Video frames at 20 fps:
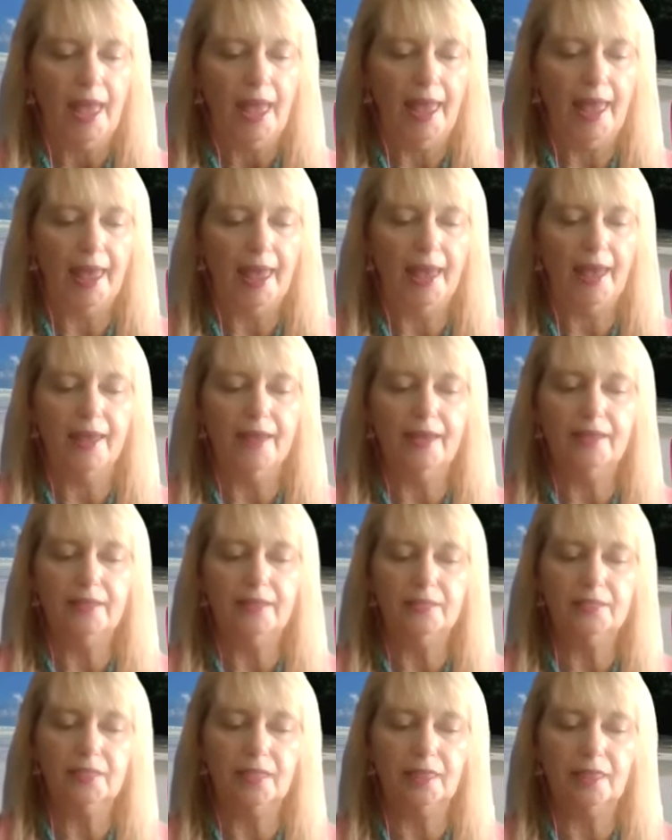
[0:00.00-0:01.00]

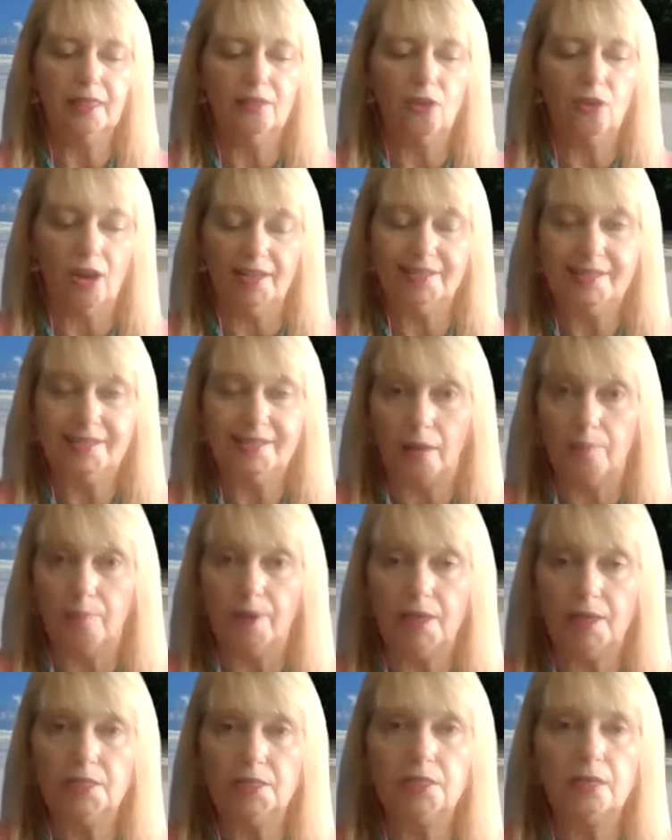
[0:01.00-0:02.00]
And Goddess
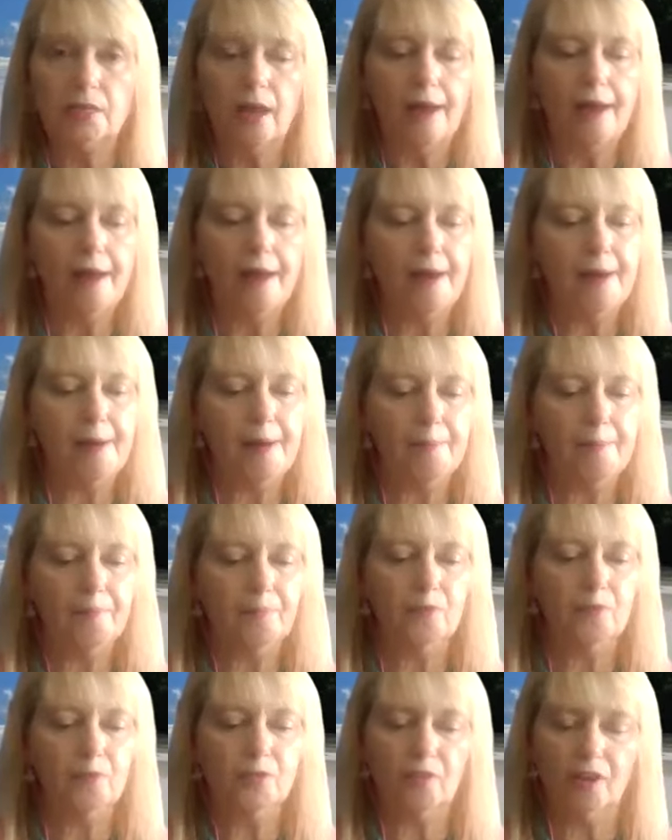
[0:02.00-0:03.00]
Sekhmet,
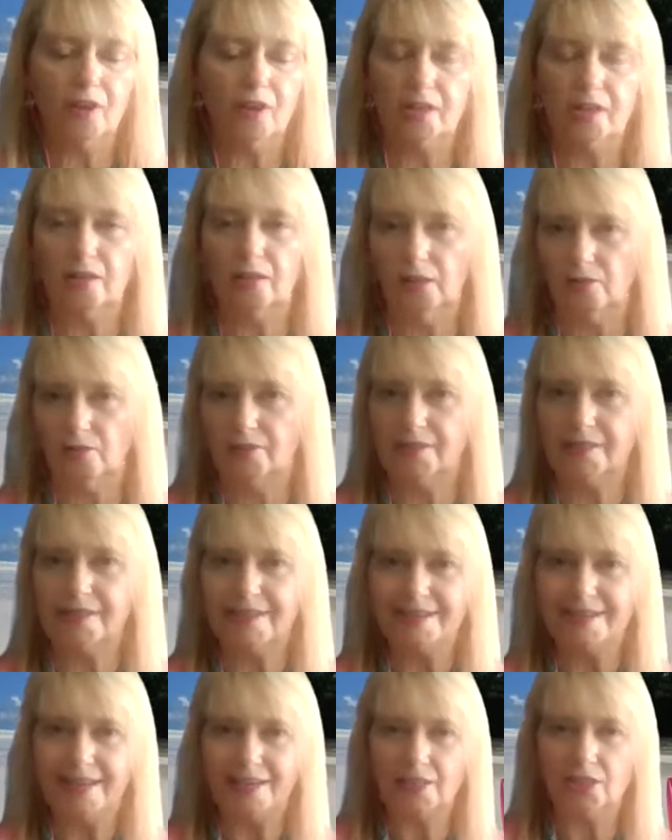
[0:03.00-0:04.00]
who's very closely
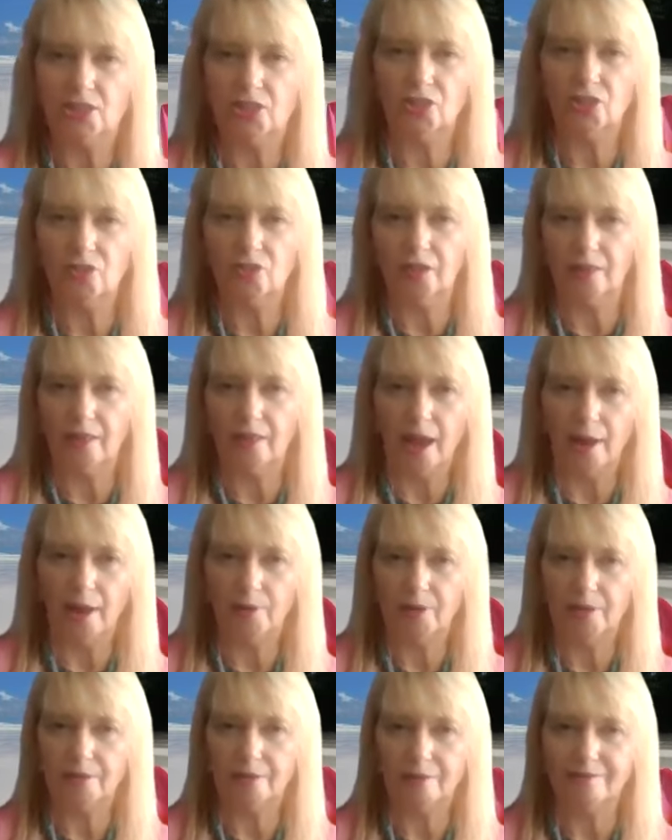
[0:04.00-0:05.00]
connected to the
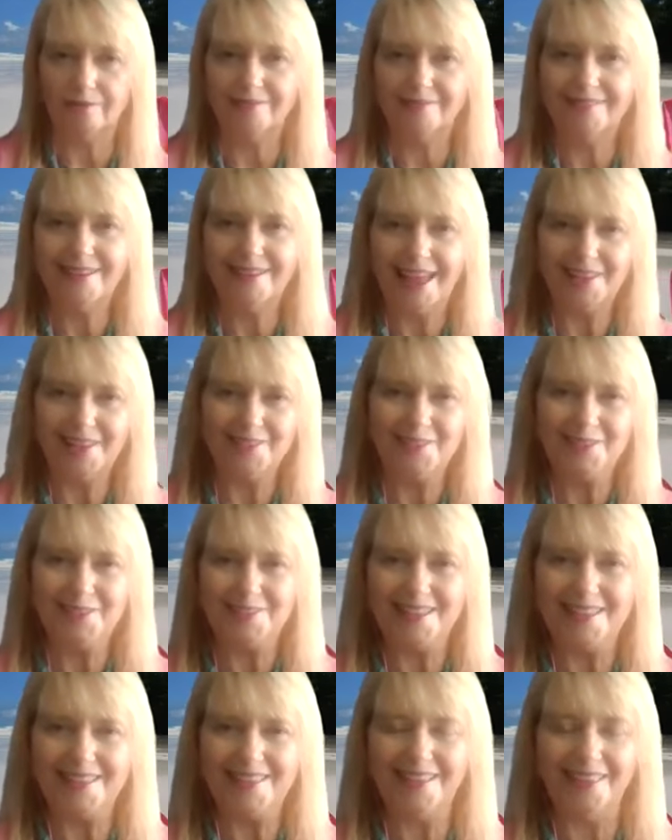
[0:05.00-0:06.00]
Lyran
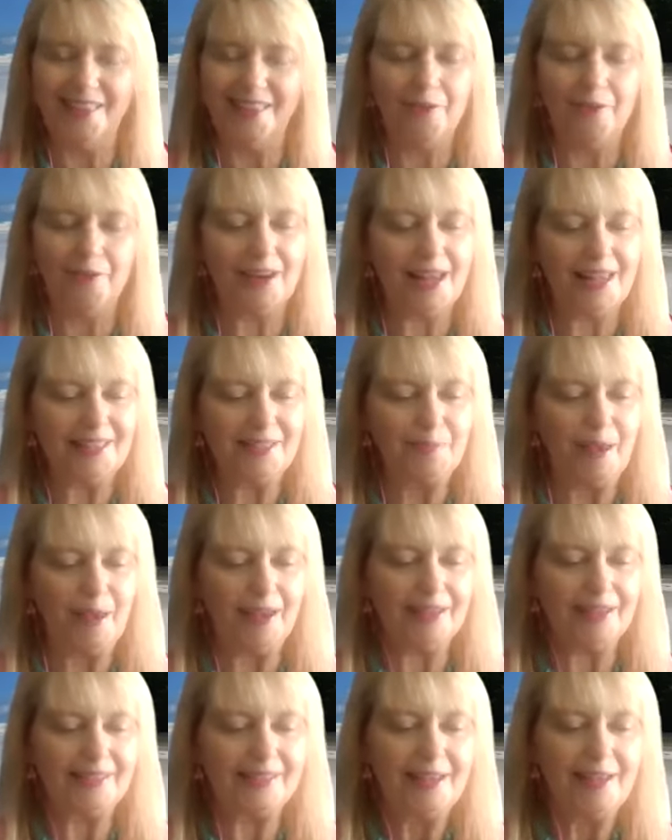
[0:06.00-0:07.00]
councils and the Lyran
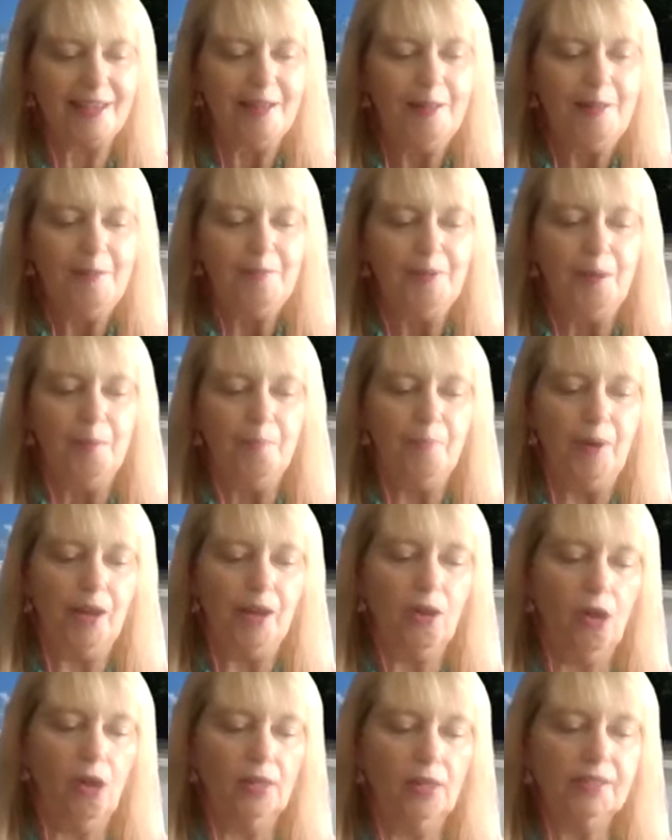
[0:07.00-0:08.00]
aspects.
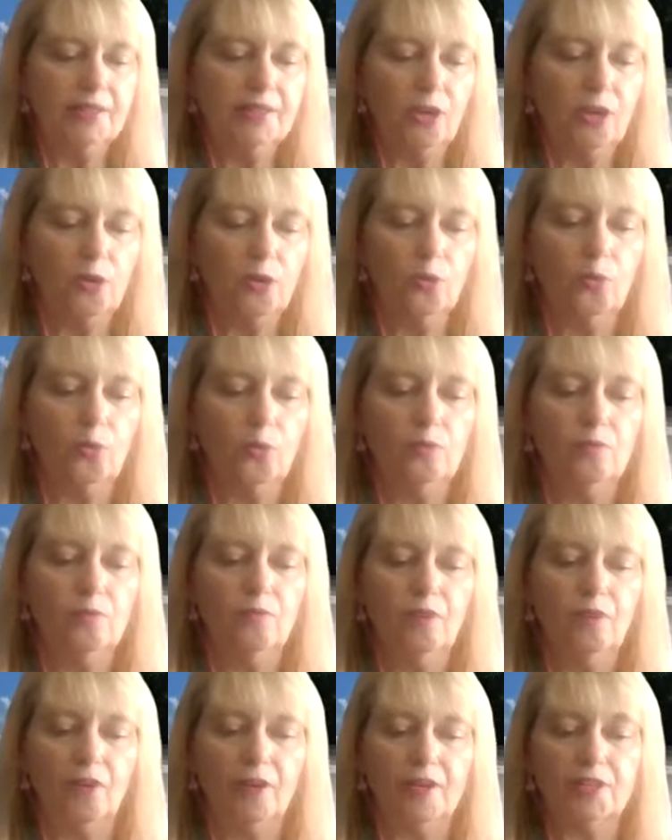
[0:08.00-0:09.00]
But also
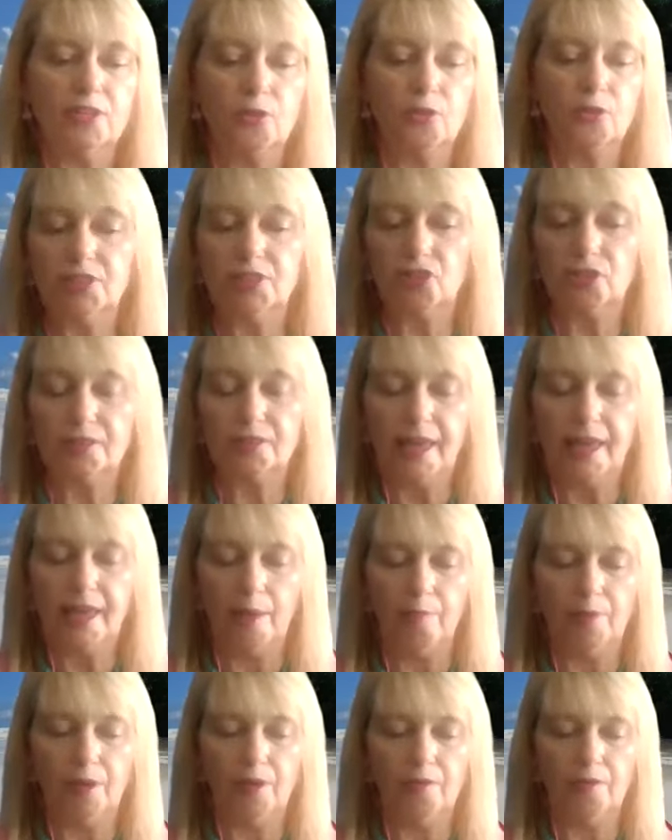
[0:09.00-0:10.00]
various crystals
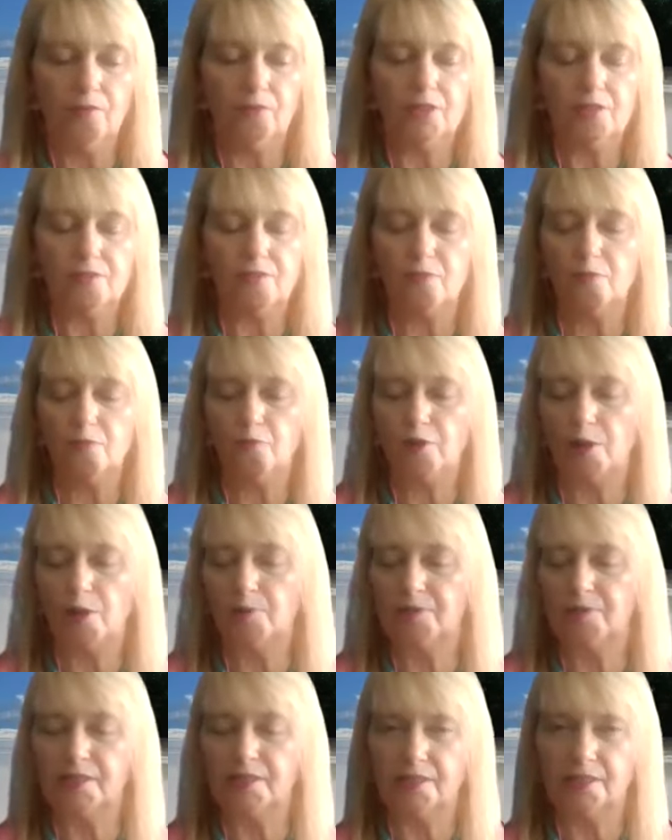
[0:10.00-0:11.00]
came in, different
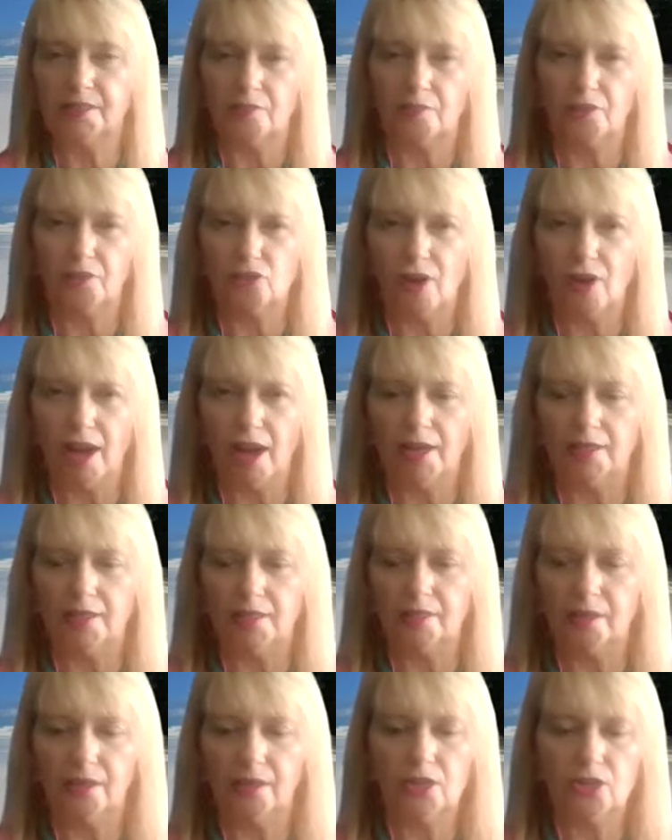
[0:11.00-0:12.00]
frequencies, different
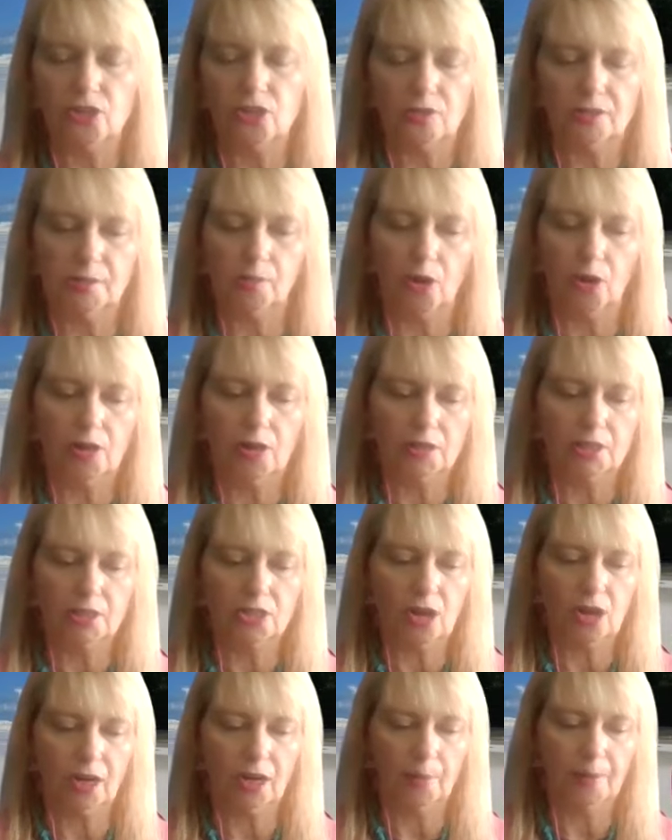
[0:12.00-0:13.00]
dragons. So I'm going to show some cards and
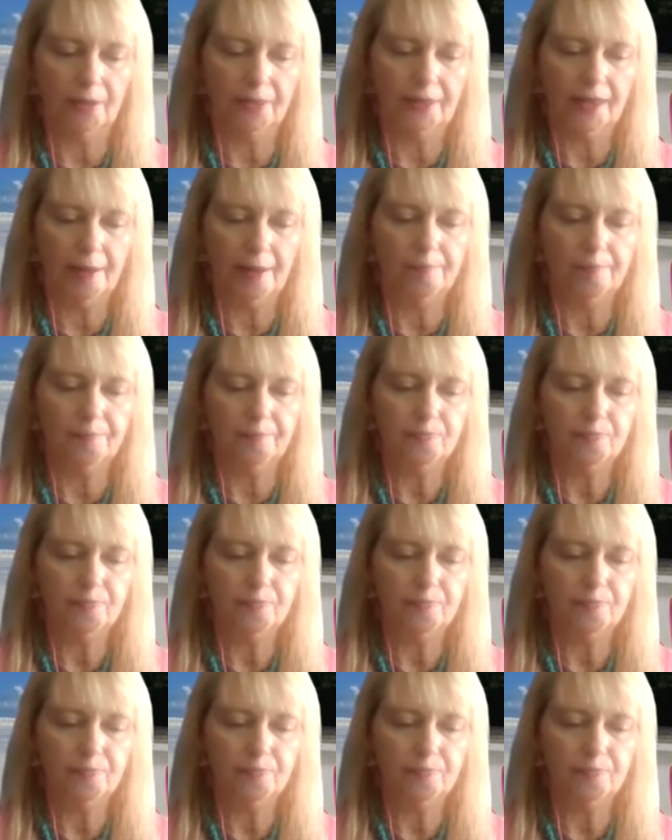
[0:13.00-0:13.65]
talk about that.